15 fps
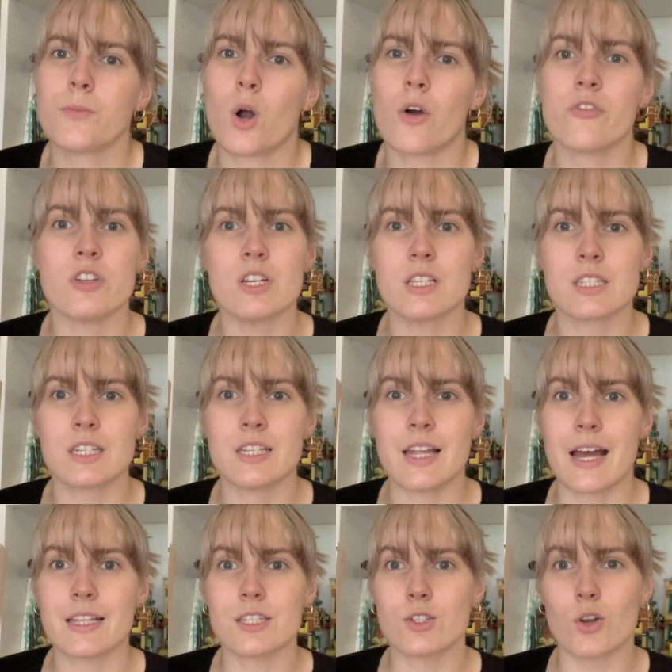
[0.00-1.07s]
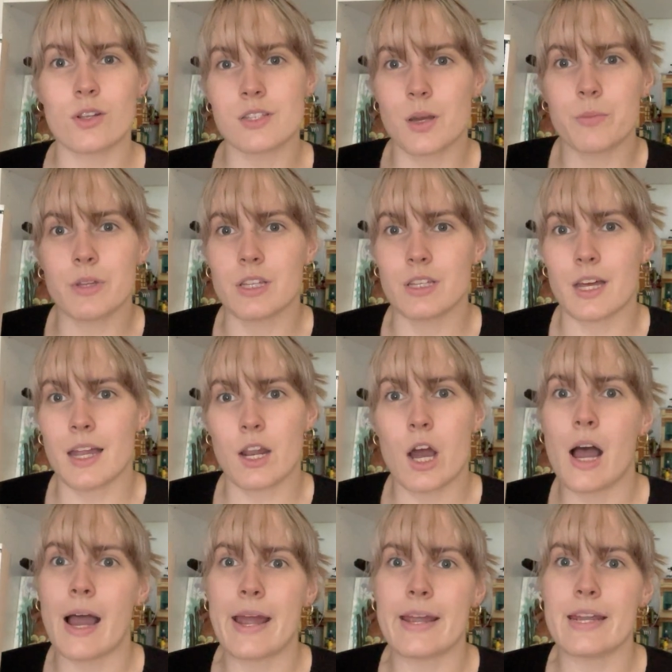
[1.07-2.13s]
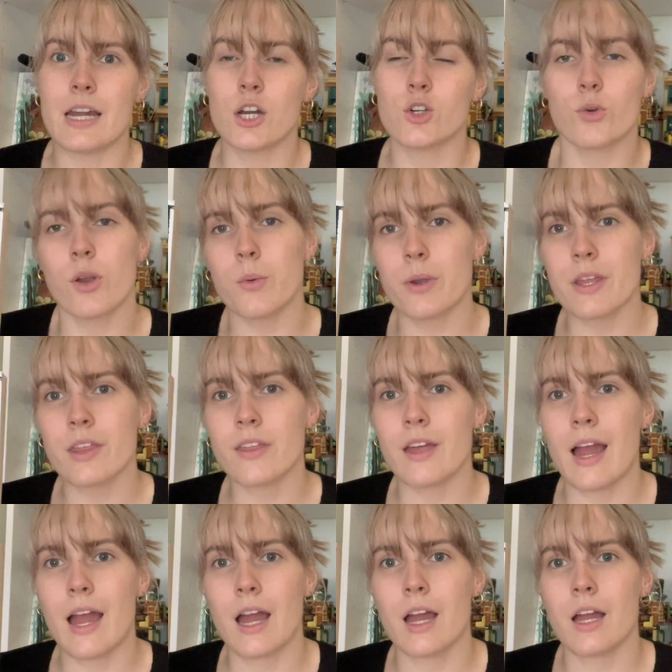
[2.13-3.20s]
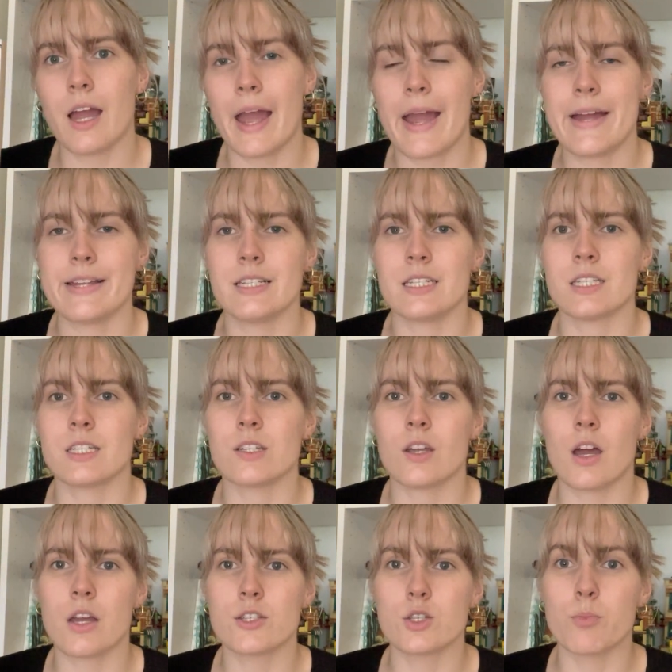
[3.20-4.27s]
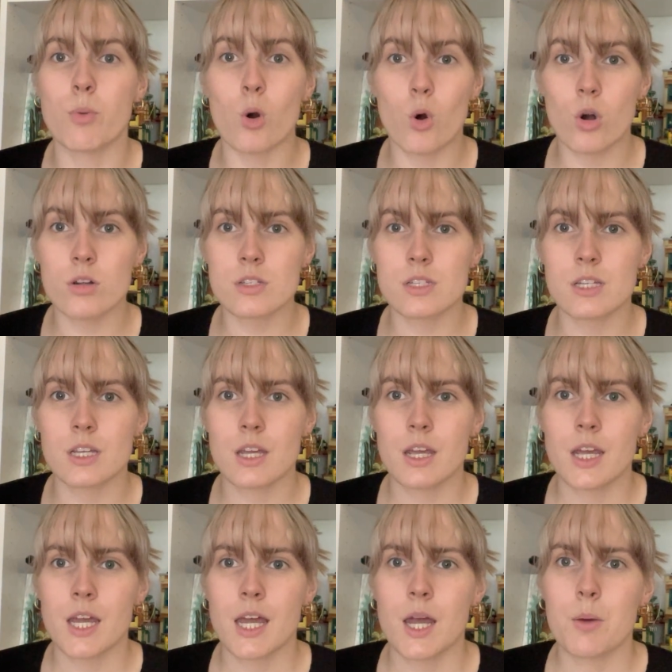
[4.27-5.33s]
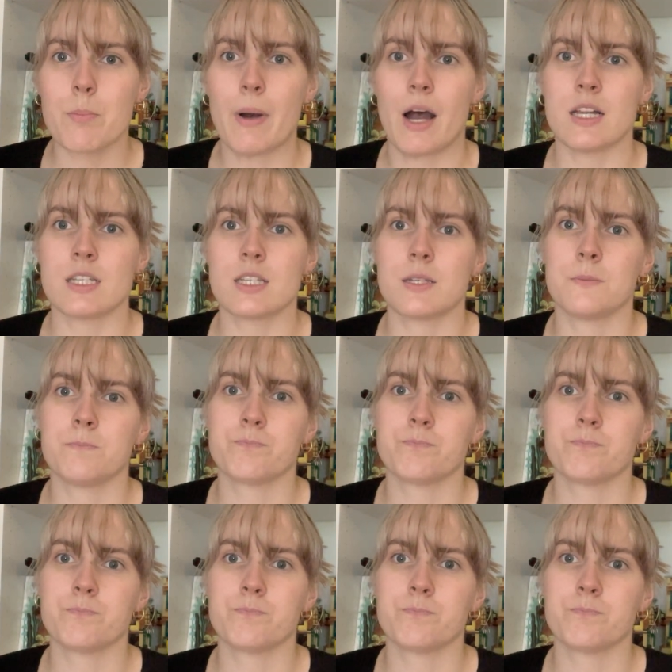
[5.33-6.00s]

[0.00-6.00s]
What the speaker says: obviously that's not something that I agree with and support, but